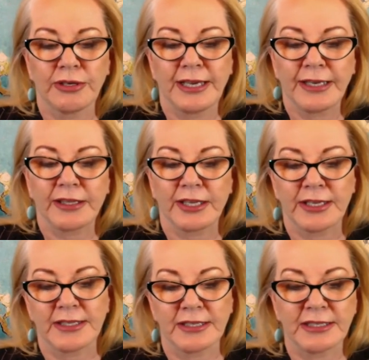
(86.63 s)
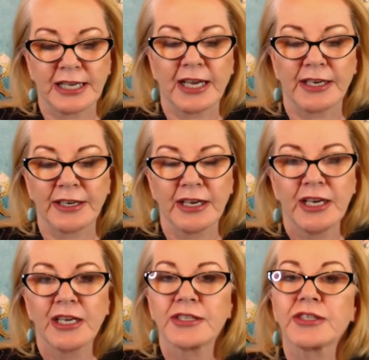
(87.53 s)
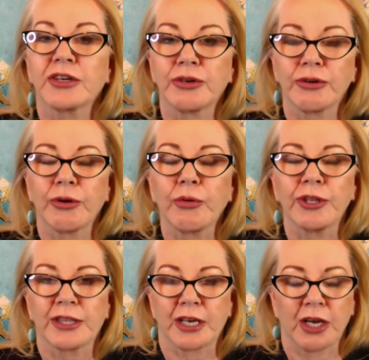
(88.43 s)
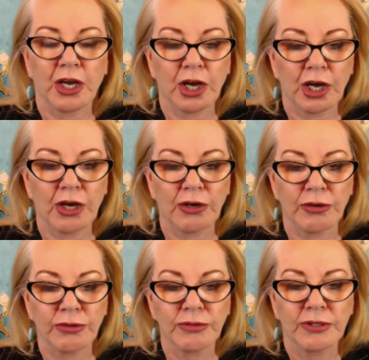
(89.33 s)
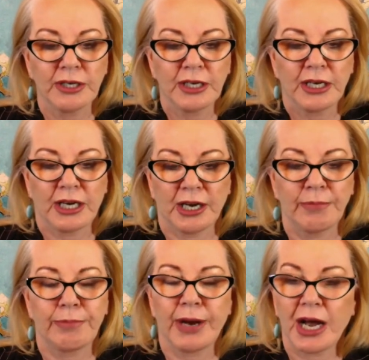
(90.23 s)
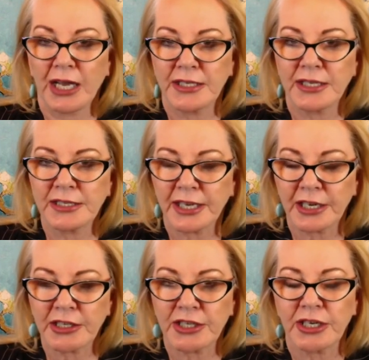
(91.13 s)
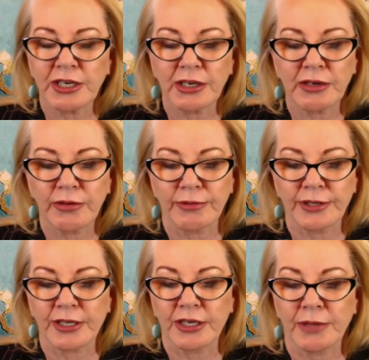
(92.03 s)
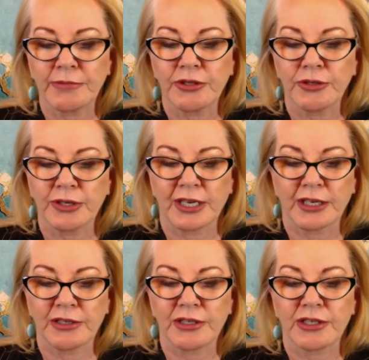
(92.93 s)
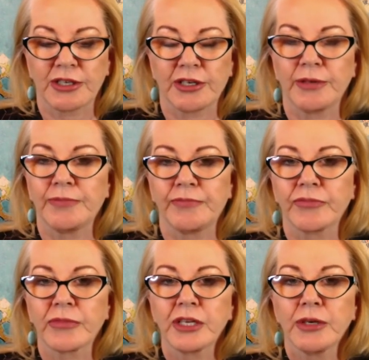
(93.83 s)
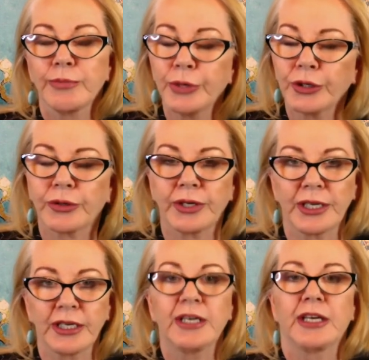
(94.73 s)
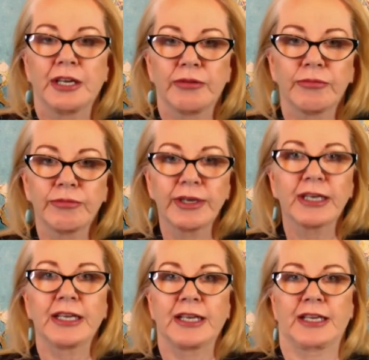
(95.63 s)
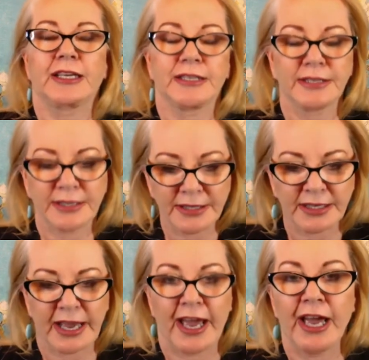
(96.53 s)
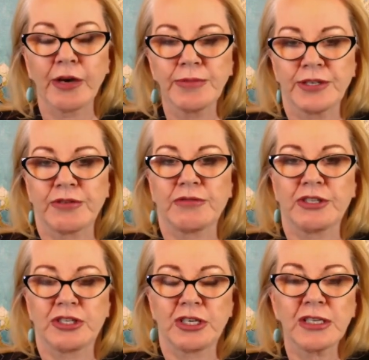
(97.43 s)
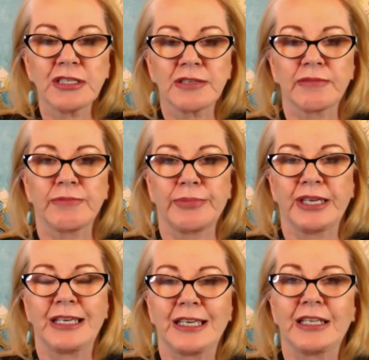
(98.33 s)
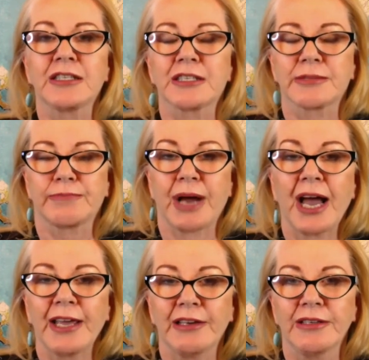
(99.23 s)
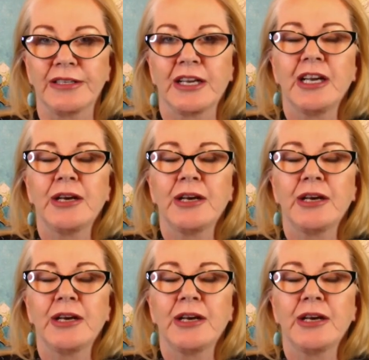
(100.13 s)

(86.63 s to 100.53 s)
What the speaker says: get things done. So with the whole Pisces energy with the Neptune and Mercury, it really is helps you just be inspired.